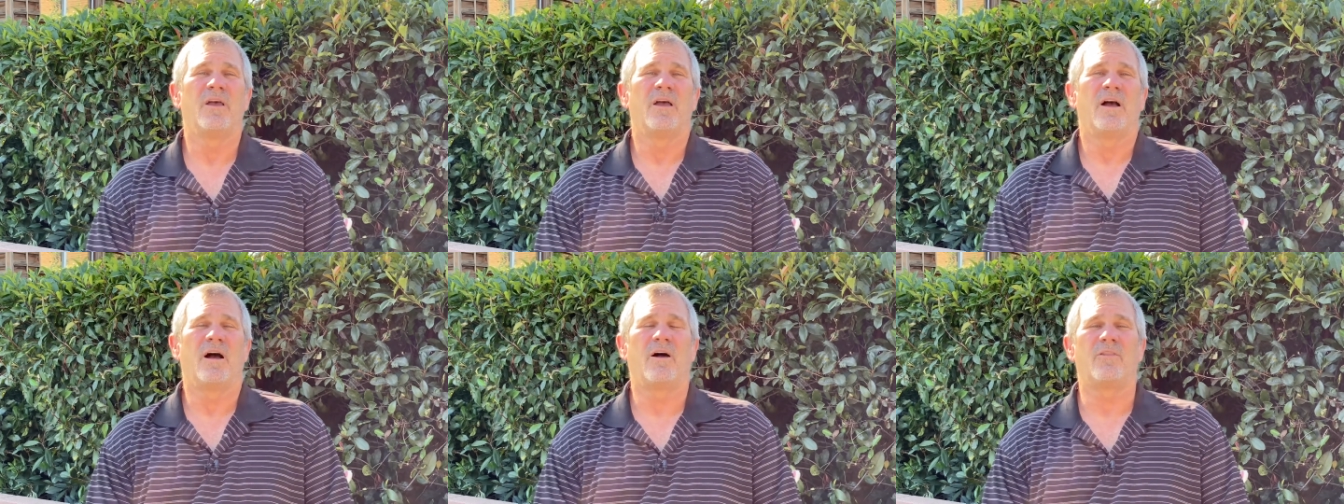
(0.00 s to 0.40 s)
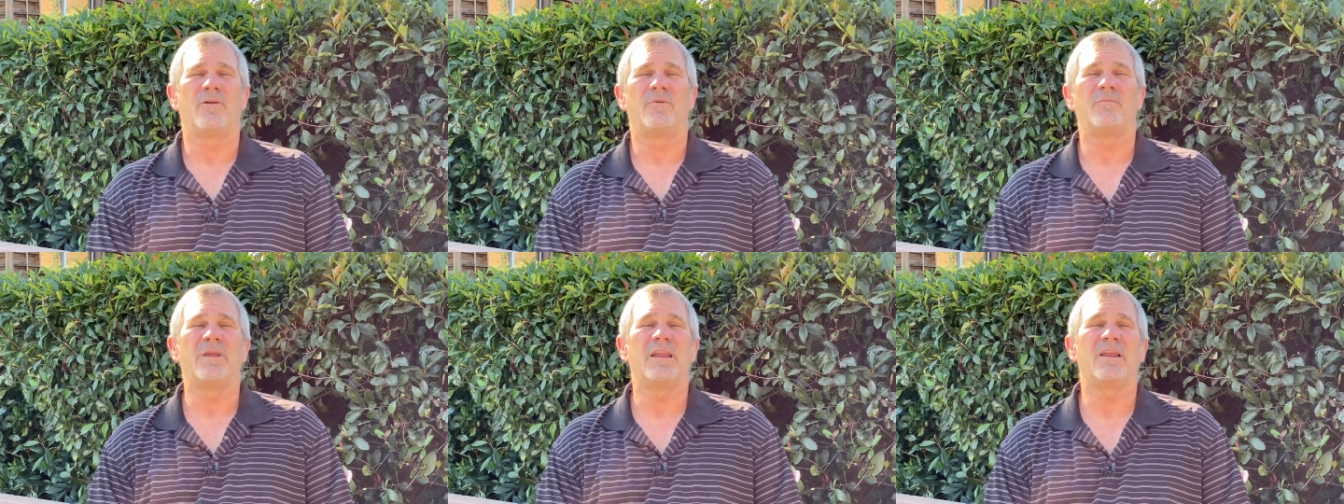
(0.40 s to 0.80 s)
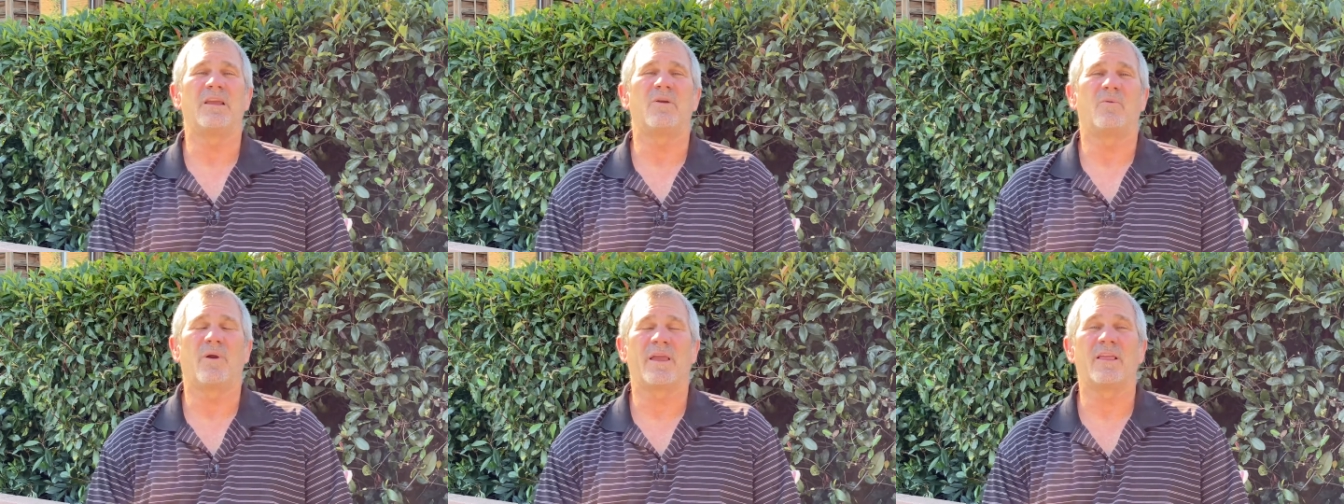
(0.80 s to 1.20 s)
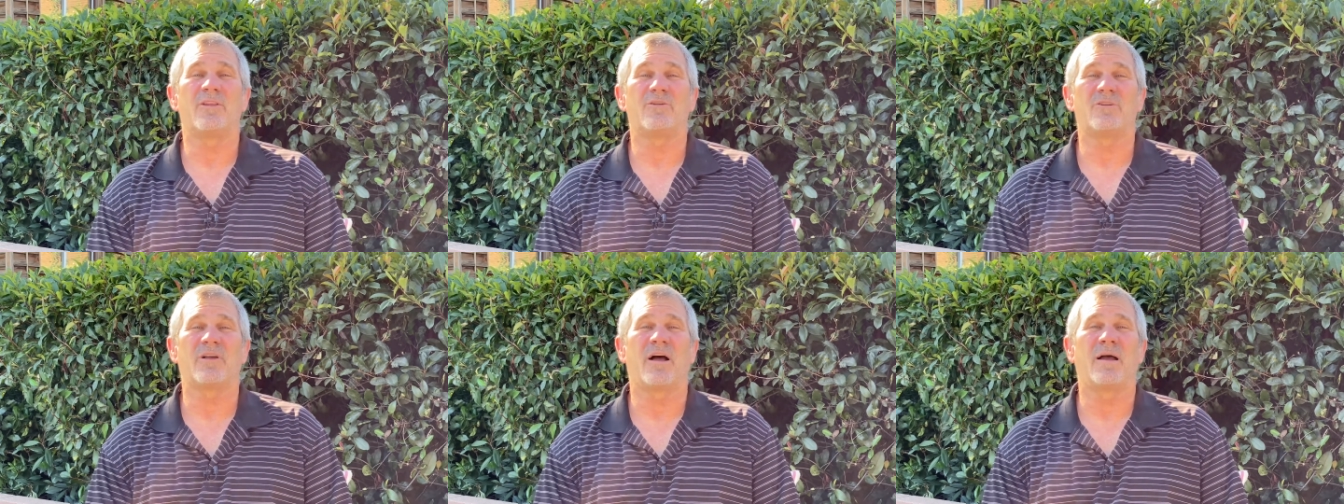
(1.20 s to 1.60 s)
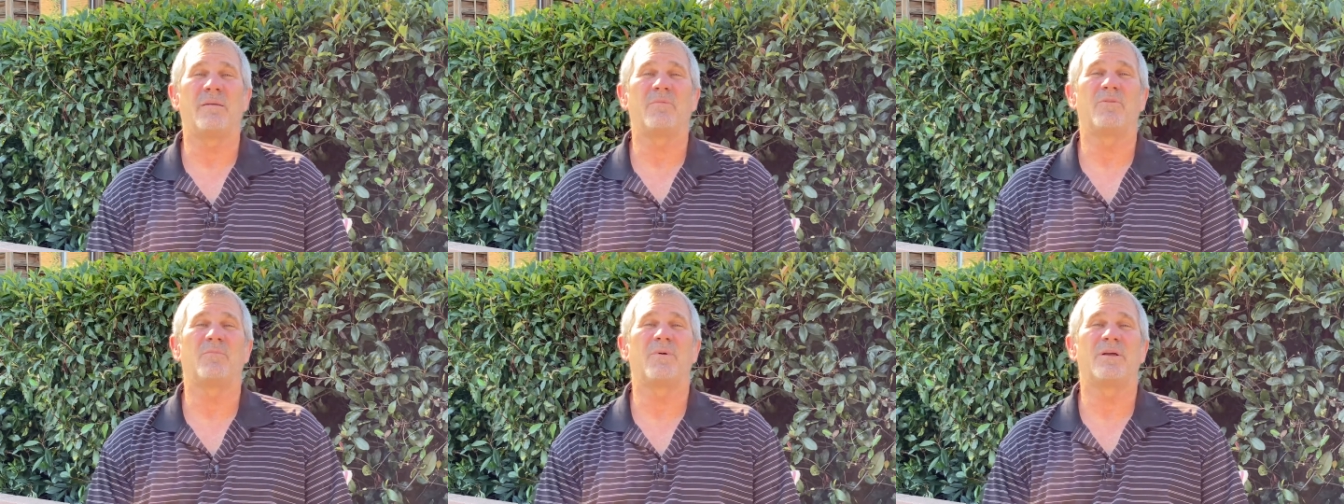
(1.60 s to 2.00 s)
Uh, they're meeting at regular
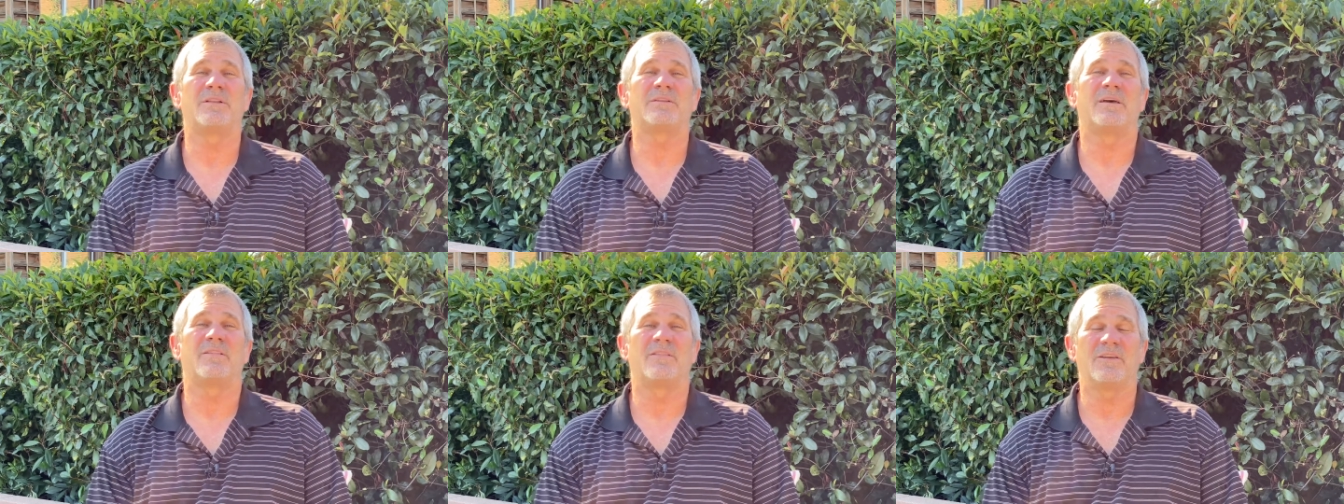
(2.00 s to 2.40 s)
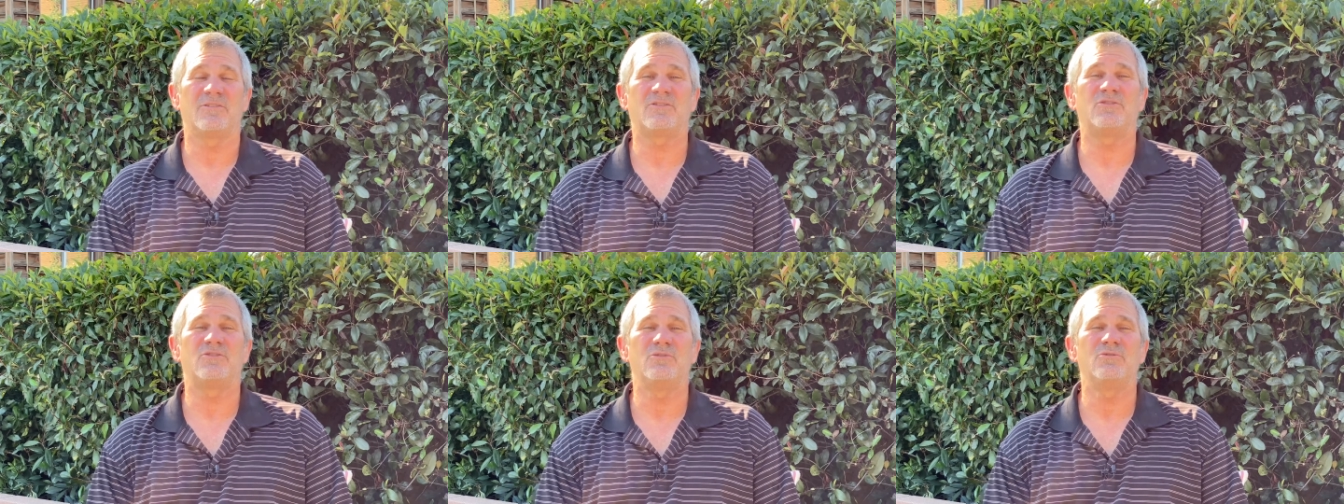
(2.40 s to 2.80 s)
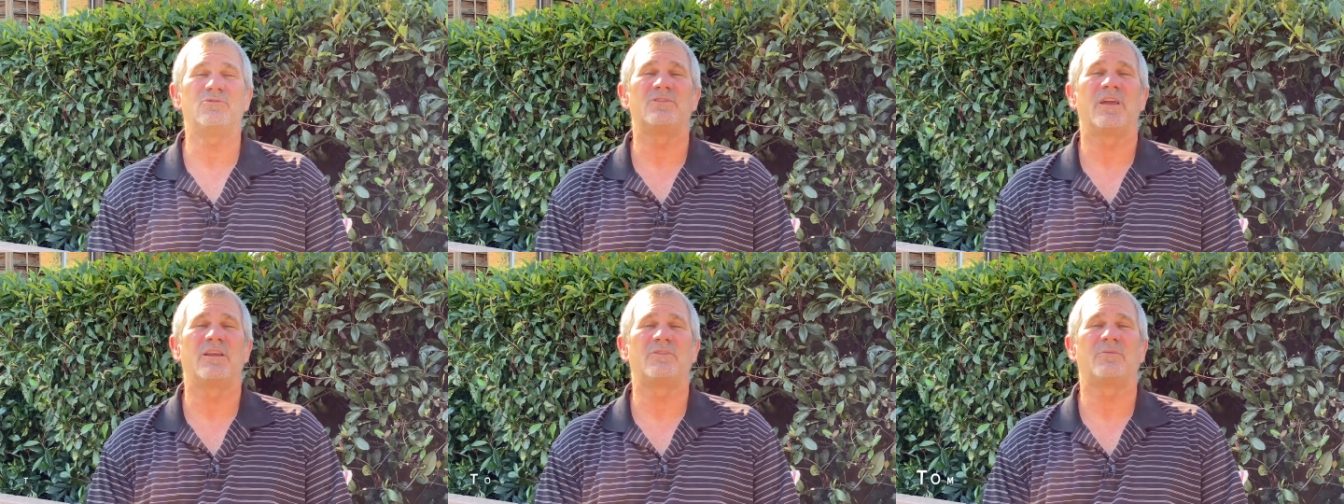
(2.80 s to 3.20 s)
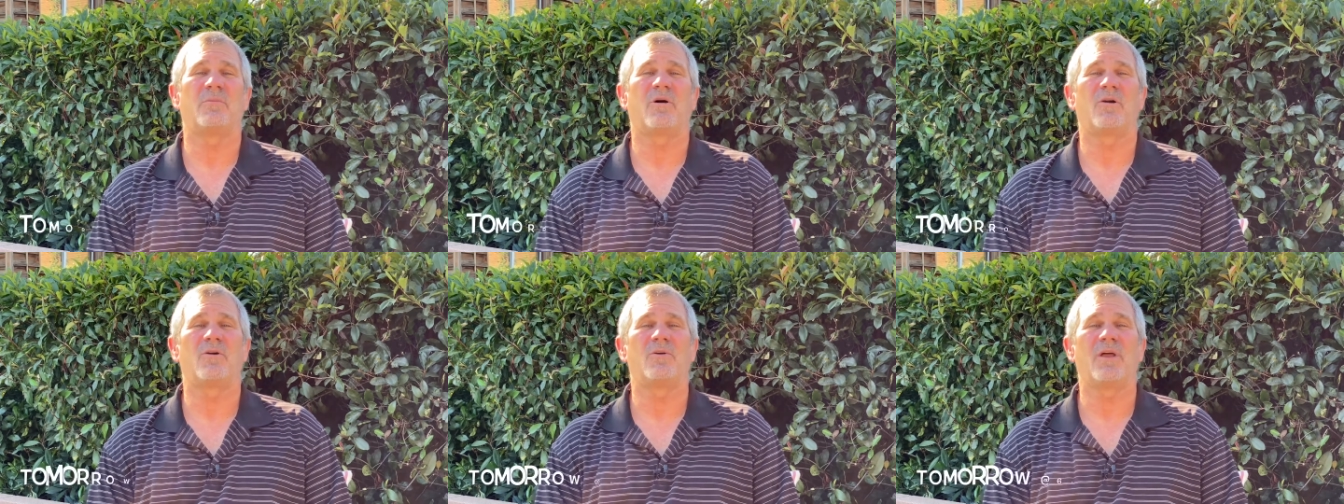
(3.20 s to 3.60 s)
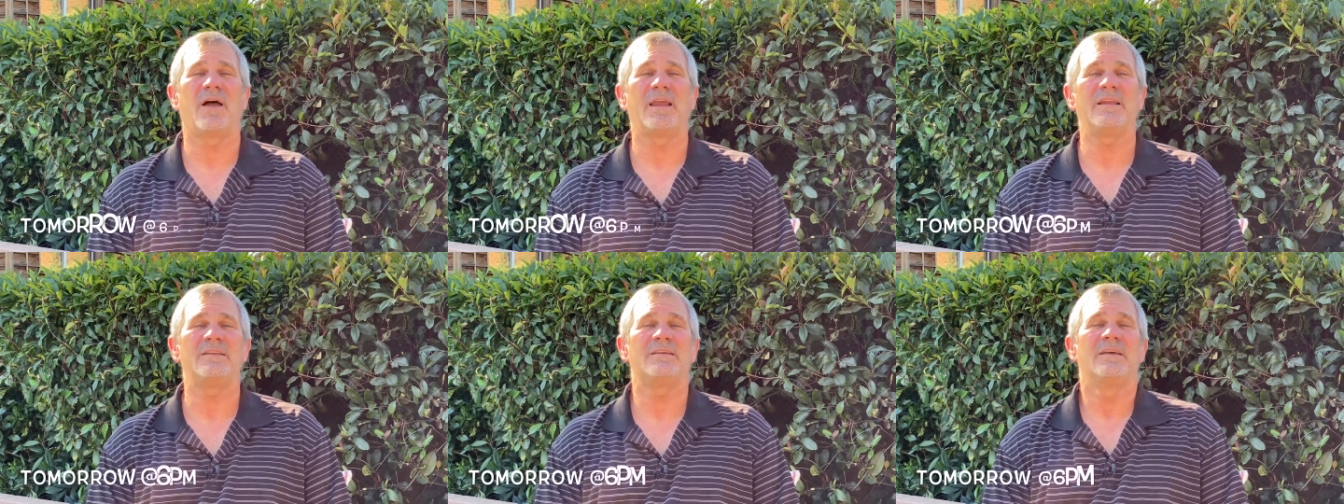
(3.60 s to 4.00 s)
times, but uh, this Tuesday, tomorrow
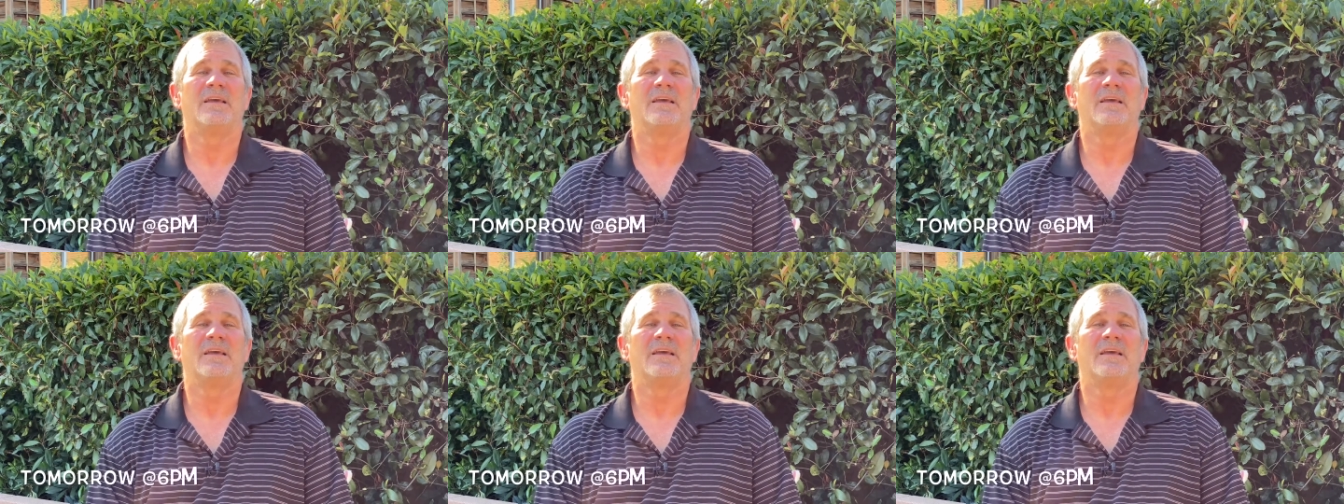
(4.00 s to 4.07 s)
night,